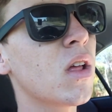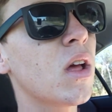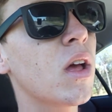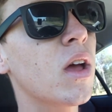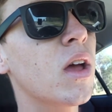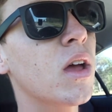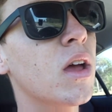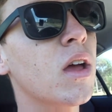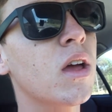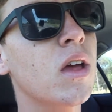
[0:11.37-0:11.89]

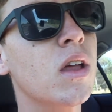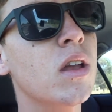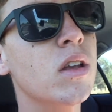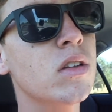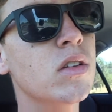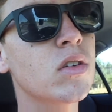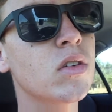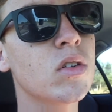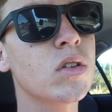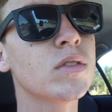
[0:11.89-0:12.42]

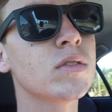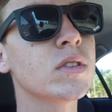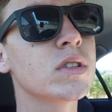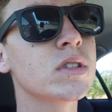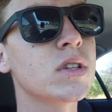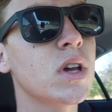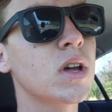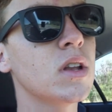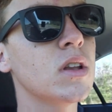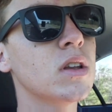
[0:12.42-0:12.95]
and all of a
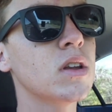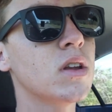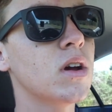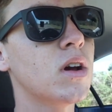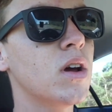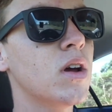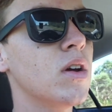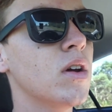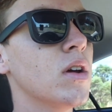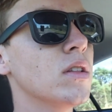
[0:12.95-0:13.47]
sudden
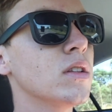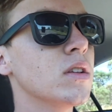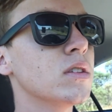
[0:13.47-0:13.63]
I heard